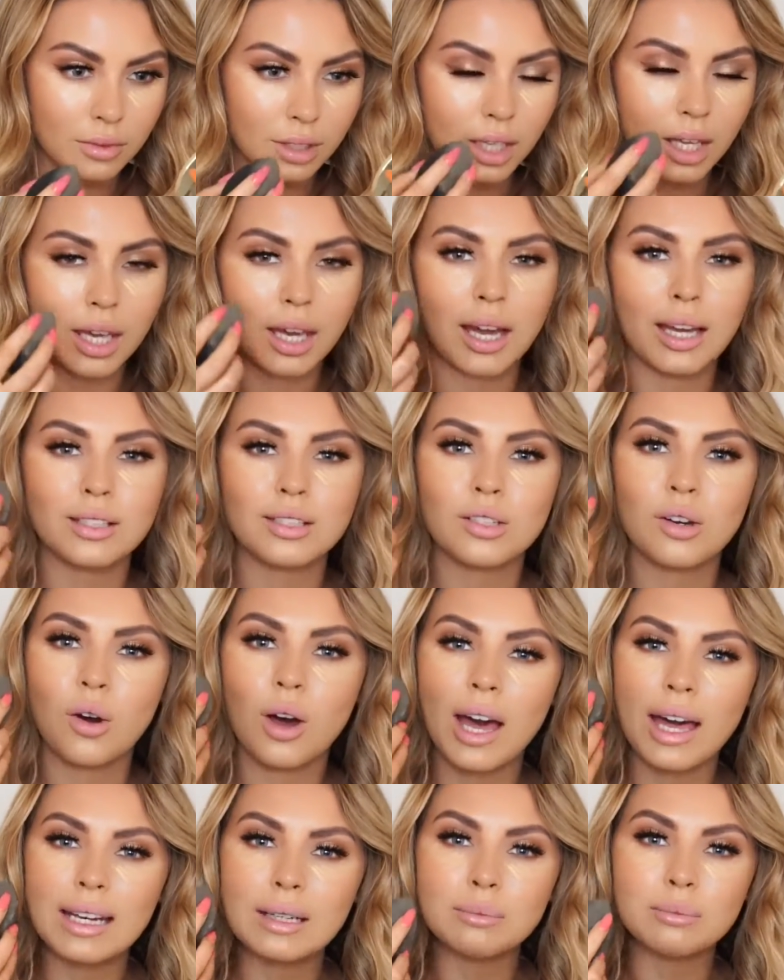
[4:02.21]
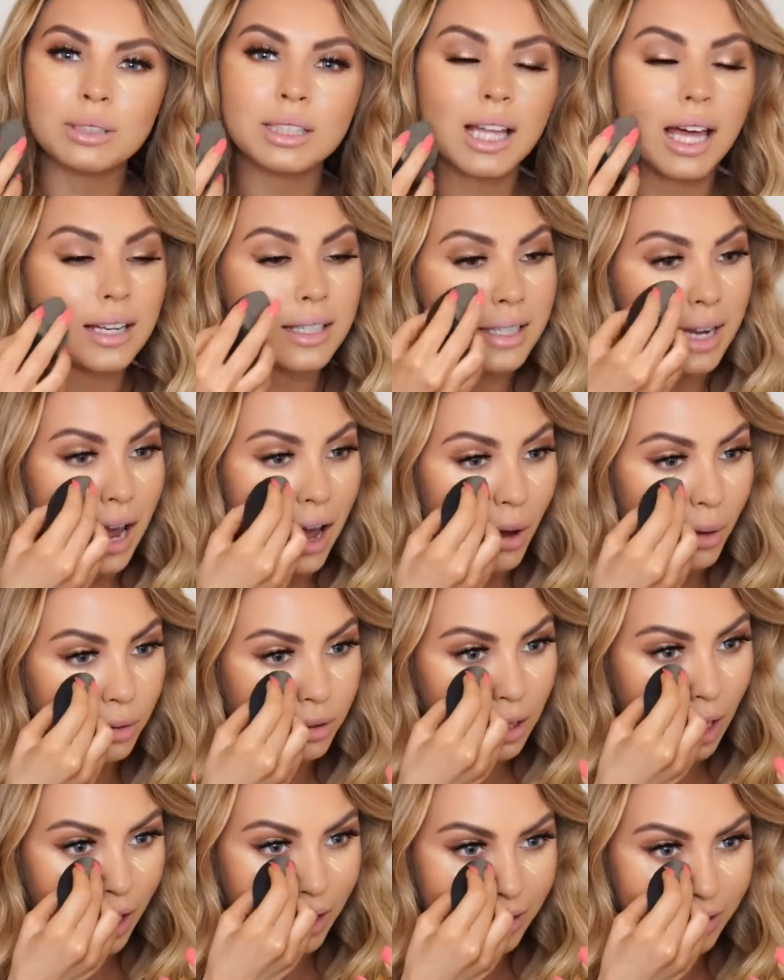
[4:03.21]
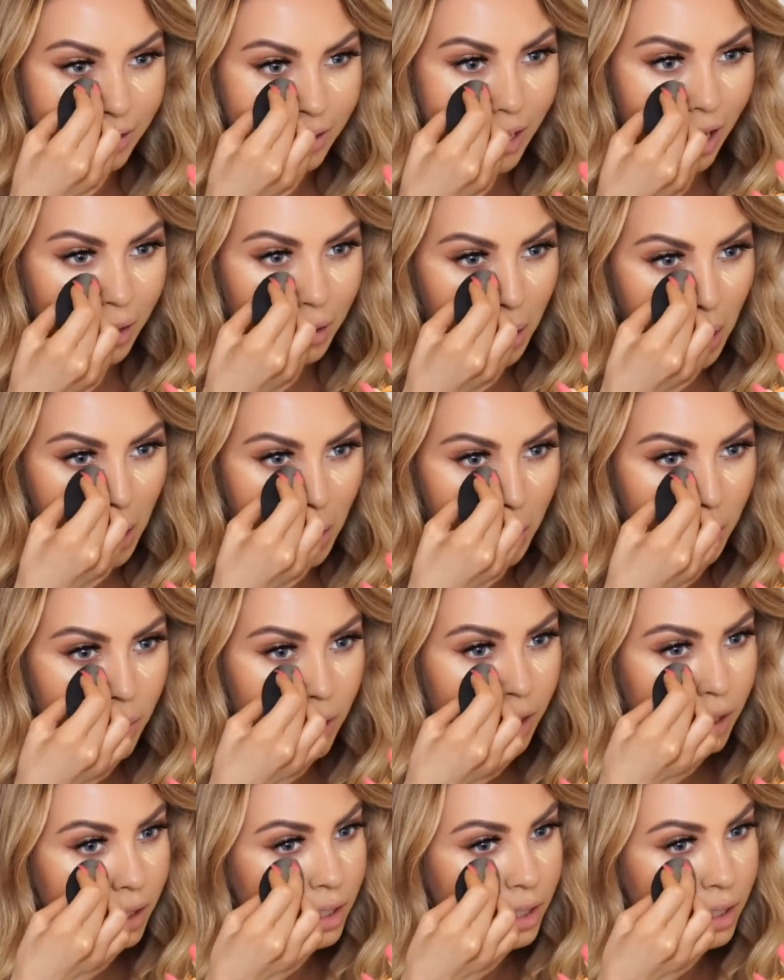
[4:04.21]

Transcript: Okay guys, go ahead and blend out that yellow